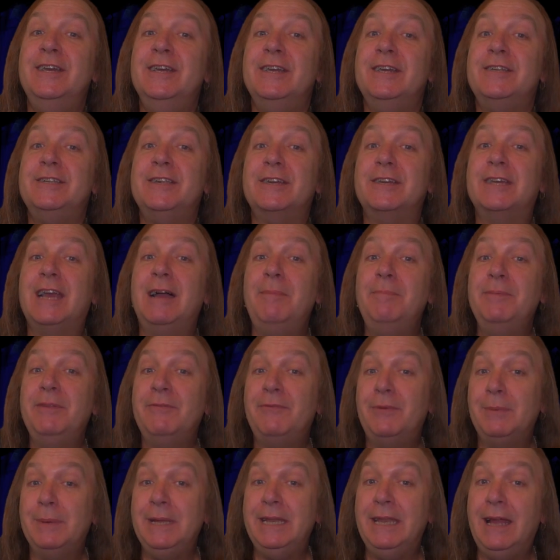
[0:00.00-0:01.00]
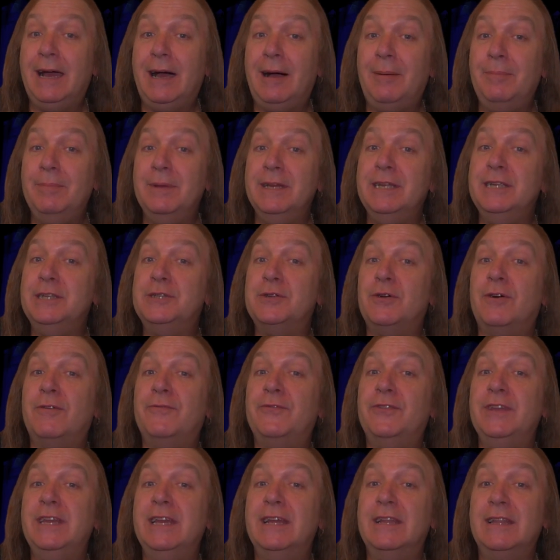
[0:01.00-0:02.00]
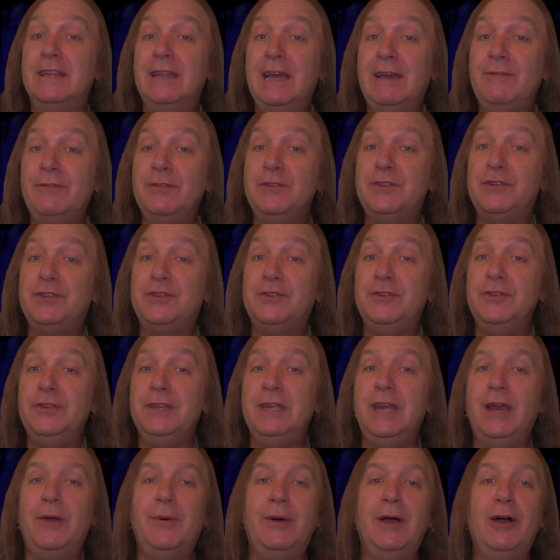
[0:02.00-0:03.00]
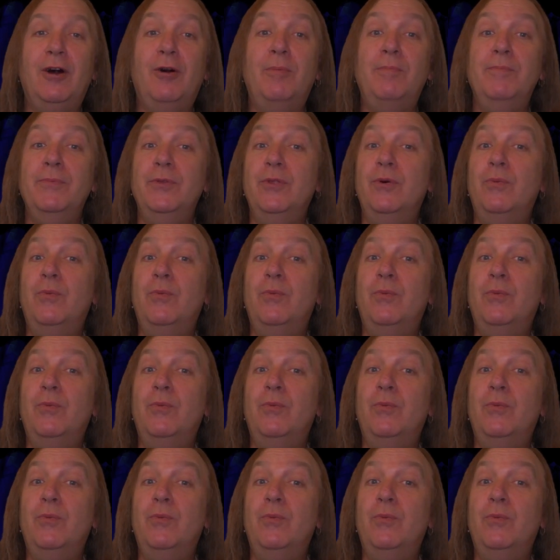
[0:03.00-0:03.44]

So Comfortably Numb is off the 11th studio album The